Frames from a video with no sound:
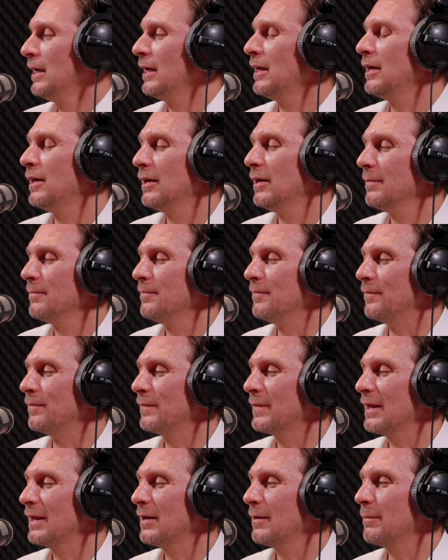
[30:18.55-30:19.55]

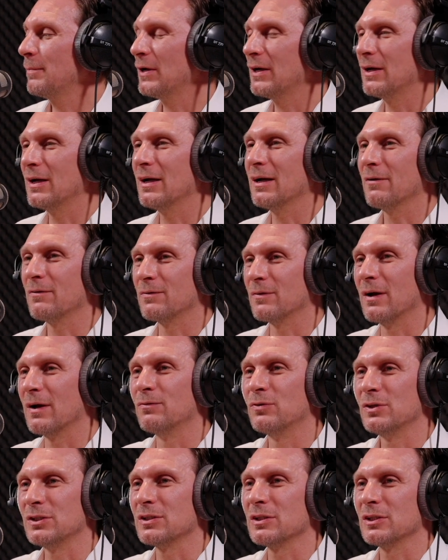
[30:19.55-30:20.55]
But
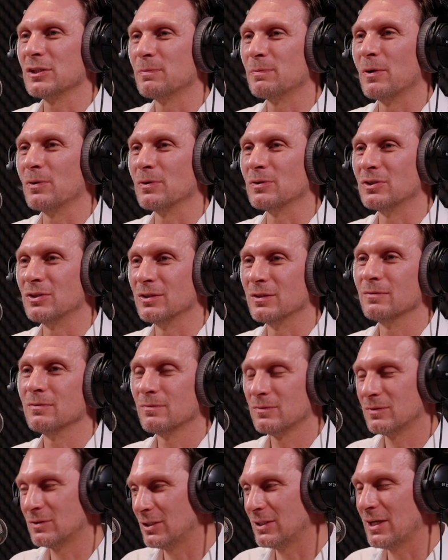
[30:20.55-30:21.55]
I've recently spoken to
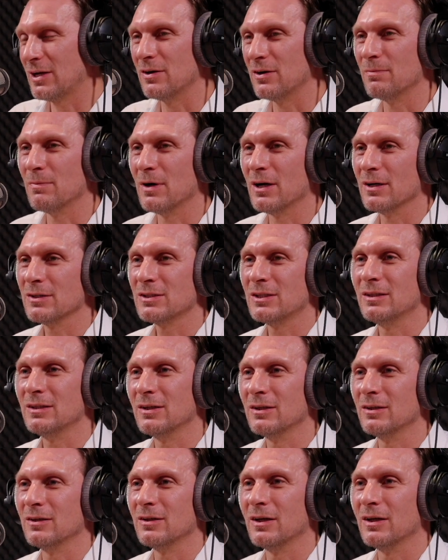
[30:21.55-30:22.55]
Darren Martin
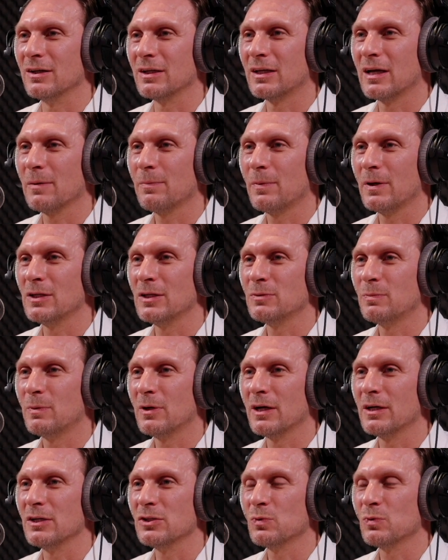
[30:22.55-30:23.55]
at CAP
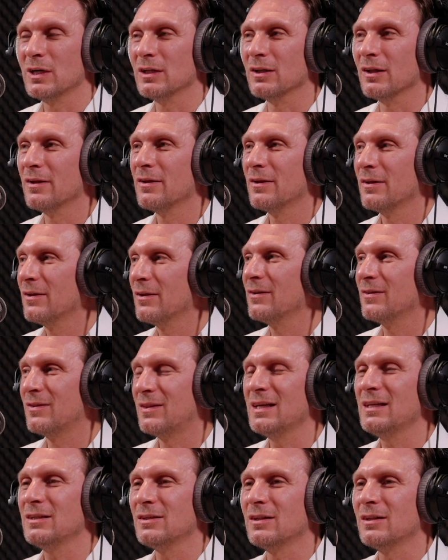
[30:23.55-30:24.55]
HPI as well.
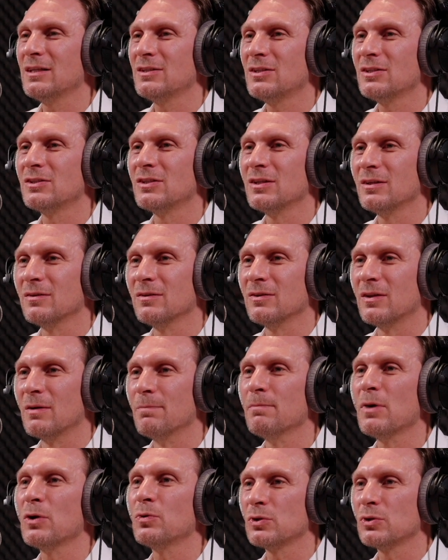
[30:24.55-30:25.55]
This is the
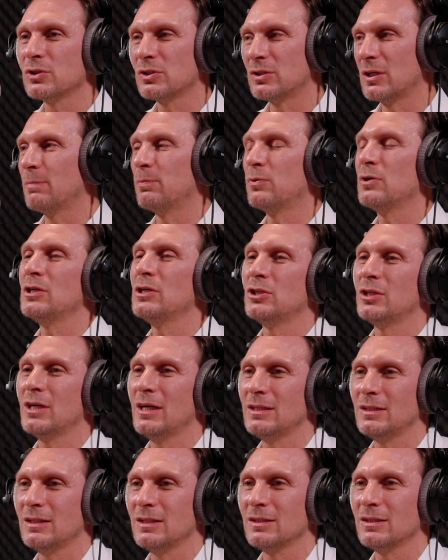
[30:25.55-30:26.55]
most
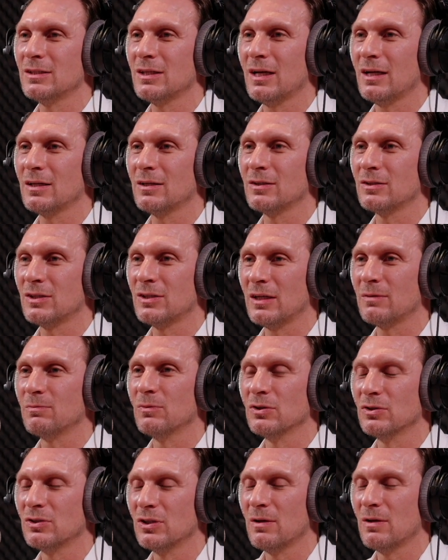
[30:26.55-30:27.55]
depreciating
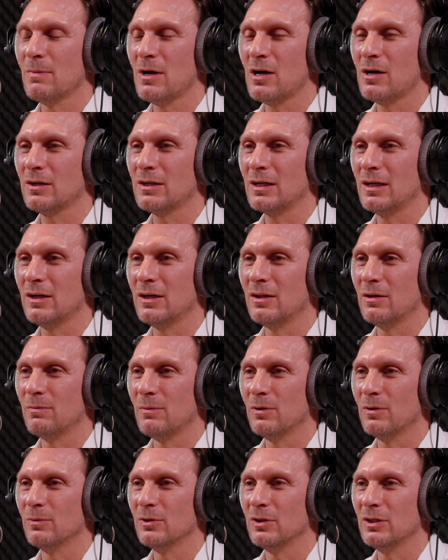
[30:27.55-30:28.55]
segment of the market at the
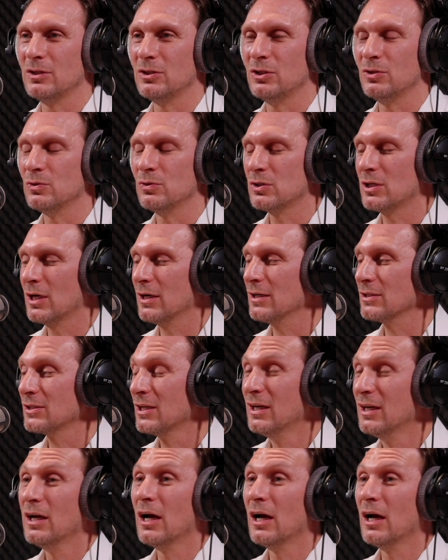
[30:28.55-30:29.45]
moment in used cars.